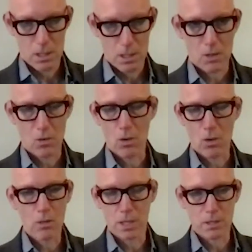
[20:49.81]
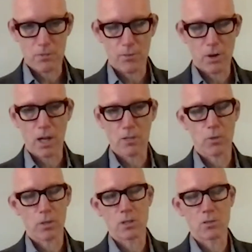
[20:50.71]
uh, Hollande says in France,
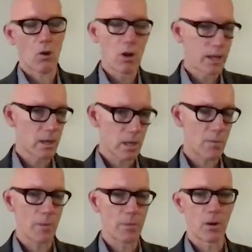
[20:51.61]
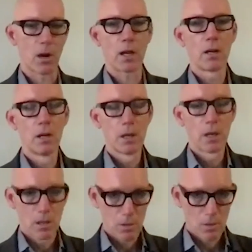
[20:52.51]
where he says, we're only going to commemorate
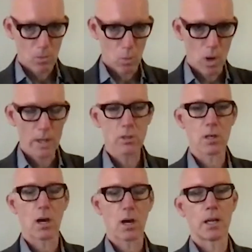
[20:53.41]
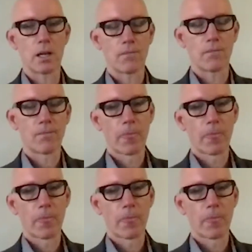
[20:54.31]
one side here.